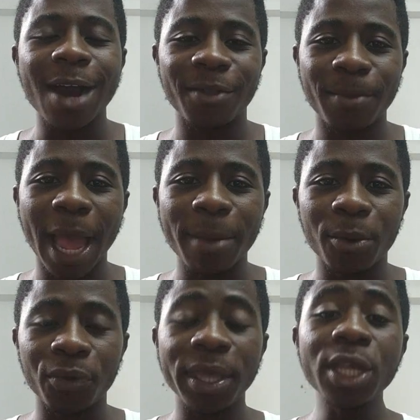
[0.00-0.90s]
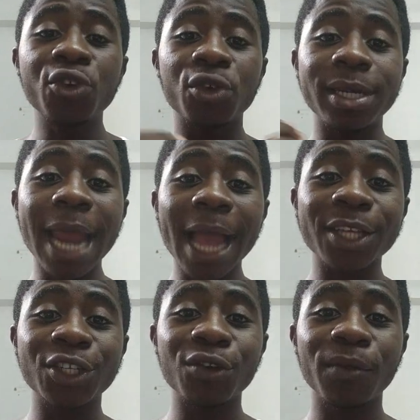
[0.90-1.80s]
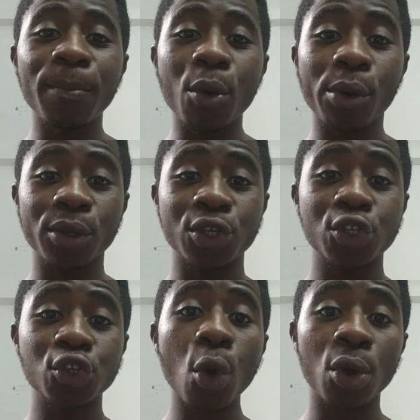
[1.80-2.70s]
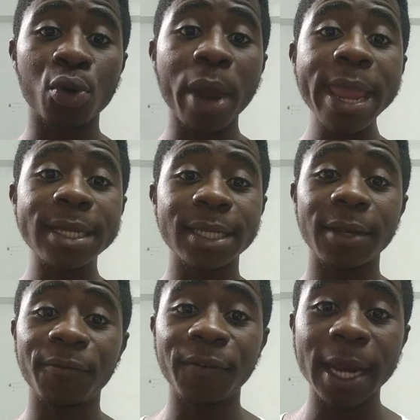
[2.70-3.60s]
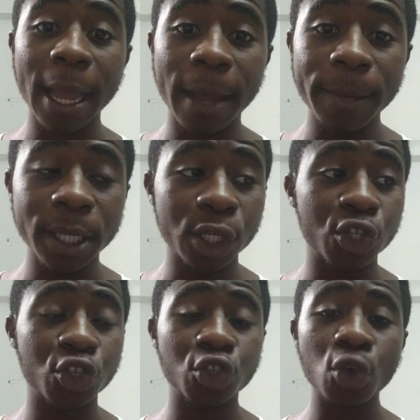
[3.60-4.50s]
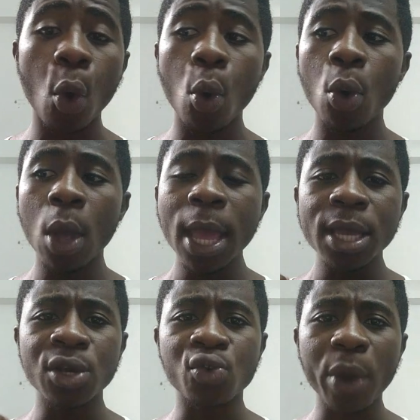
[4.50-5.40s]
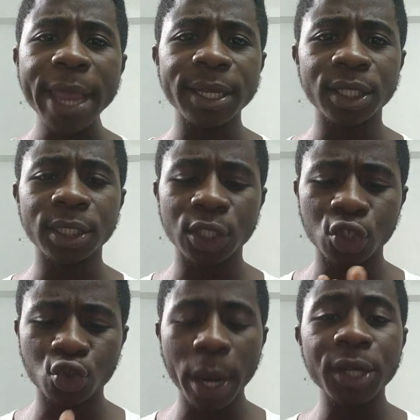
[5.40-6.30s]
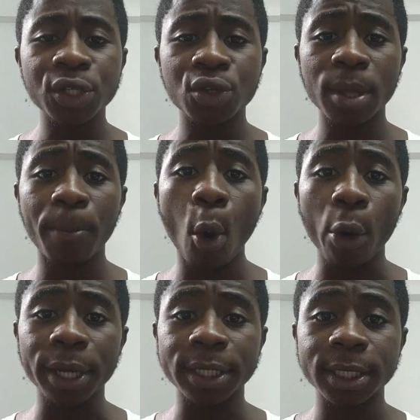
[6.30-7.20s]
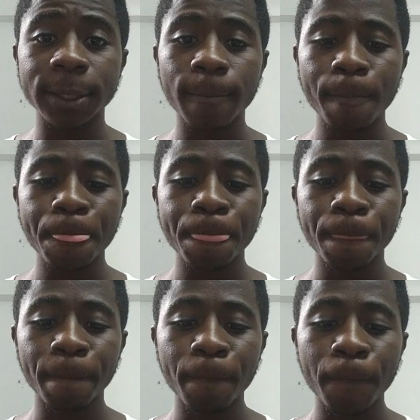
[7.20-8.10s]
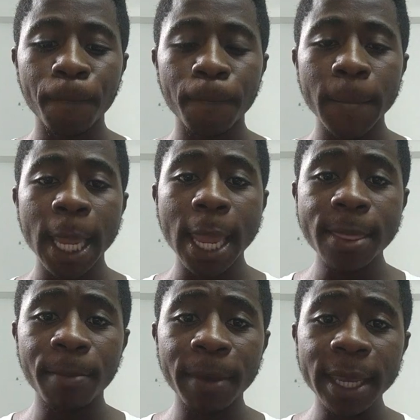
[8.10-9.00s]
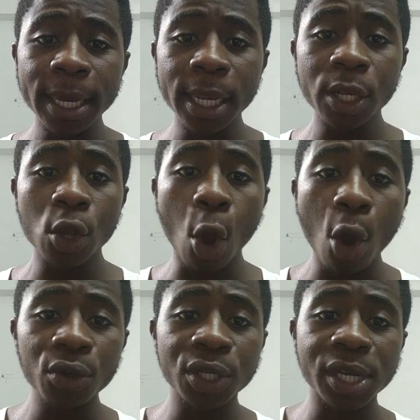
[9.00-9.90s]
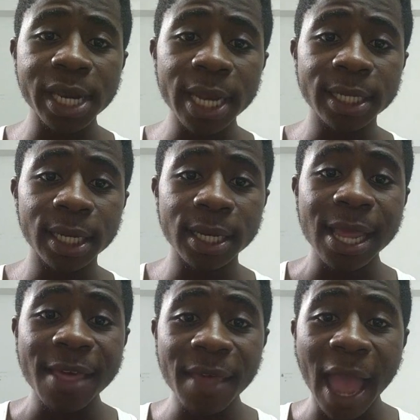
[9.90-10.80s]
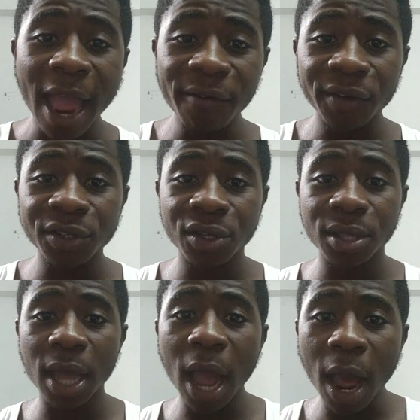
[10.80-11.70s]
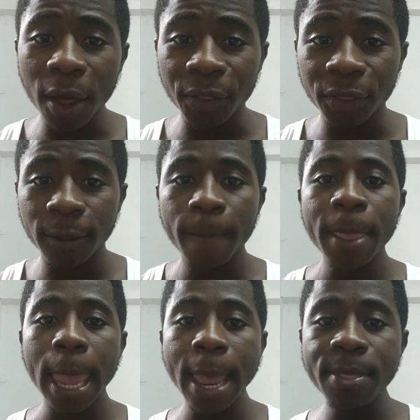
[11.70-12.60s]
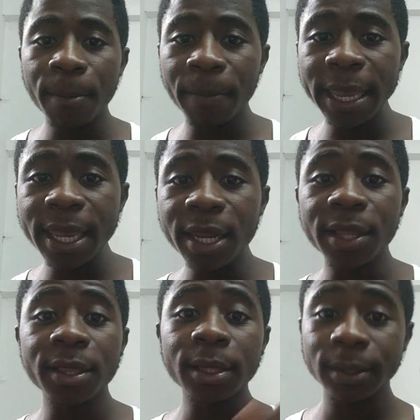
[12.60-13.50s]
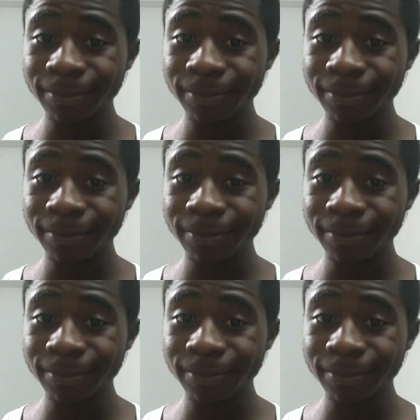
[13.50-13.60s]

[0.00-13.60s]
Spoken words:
of the Bible, the introduction of the book is so great and it's so great and straight to the point. In the beginning, God created the heavens and the earth. In the beginning